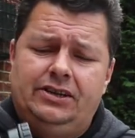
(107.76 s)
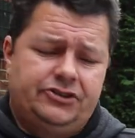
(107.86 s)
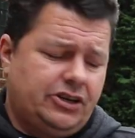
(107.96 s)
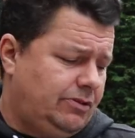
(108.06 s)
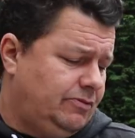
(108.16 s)

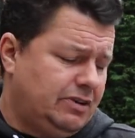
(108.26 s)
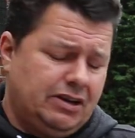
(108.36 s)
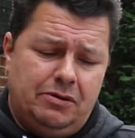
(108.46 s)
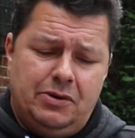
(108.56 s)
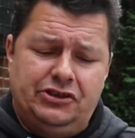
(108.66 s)
So,
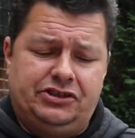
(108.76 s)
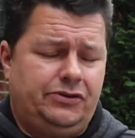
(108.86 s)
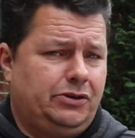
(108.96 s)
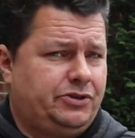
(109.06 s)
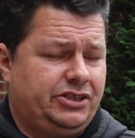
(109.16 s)

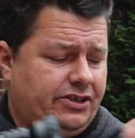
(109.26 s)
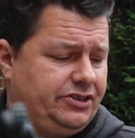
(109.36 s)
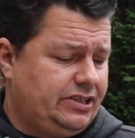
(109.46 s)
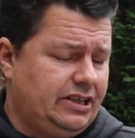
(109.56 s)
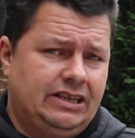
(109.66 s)
Immersive
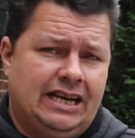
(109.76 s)
Optics,